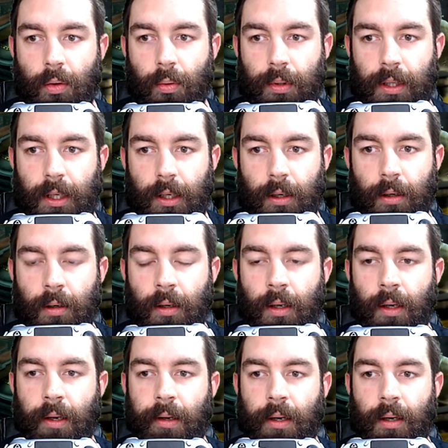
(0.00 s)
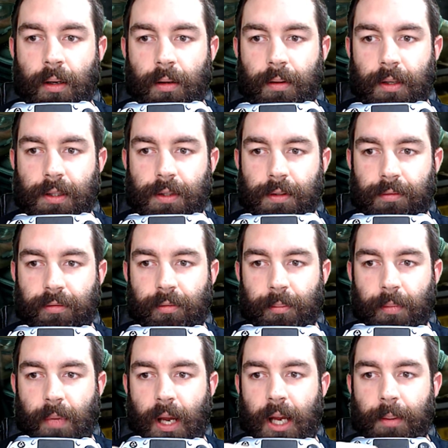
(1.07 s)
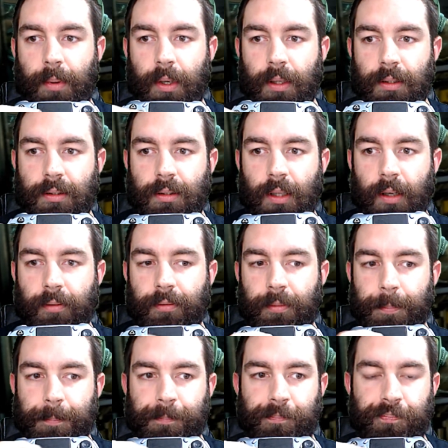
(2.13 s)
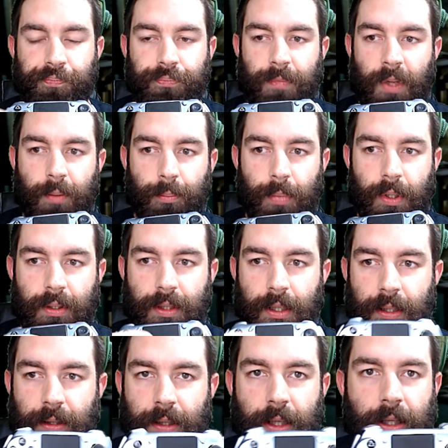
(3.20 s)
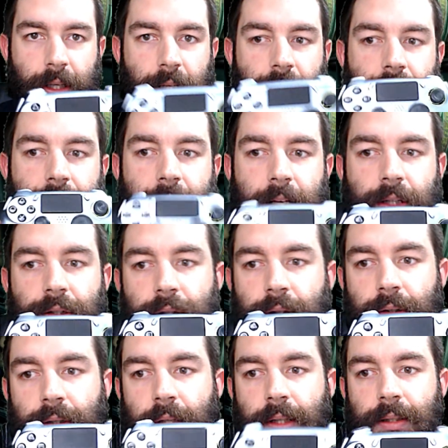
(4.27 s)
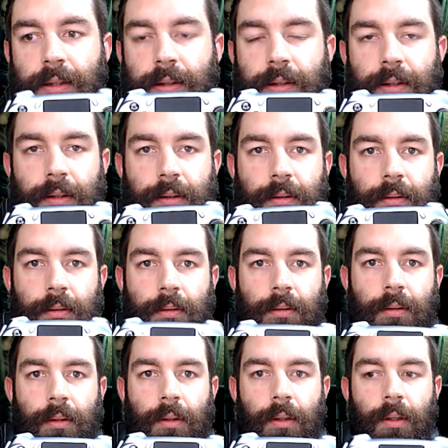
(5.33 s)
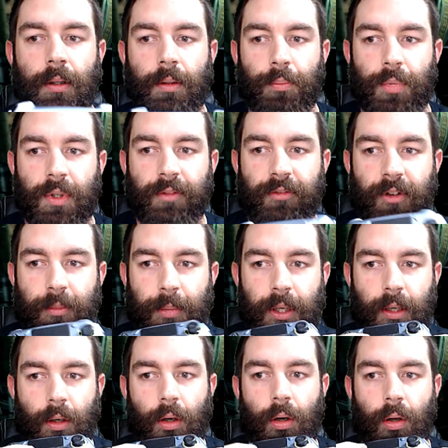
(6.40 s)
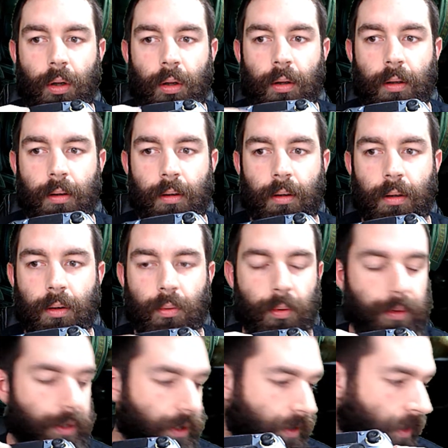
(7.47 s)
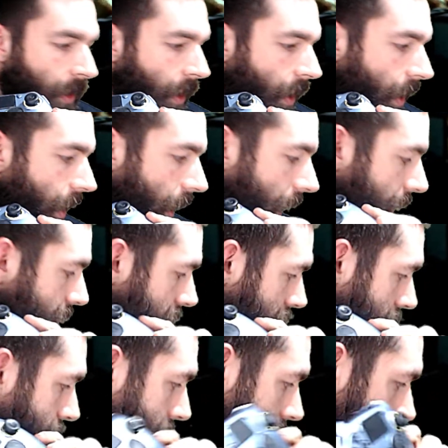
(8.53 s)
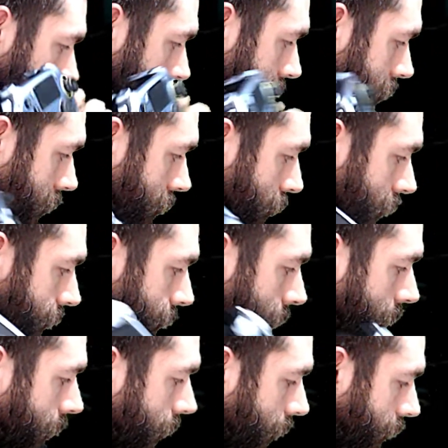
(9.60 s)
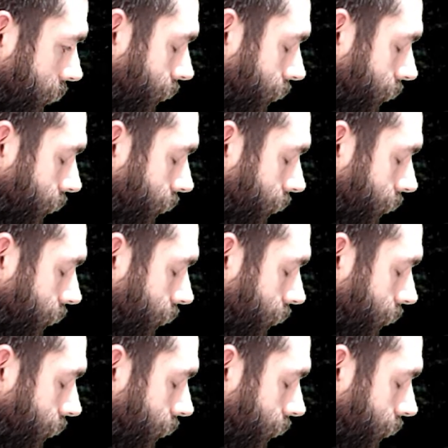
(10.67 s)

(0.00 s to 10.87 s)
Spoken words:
one here. Aiming and stuff. Then the connection doesn't benefit me at all. I do better with my other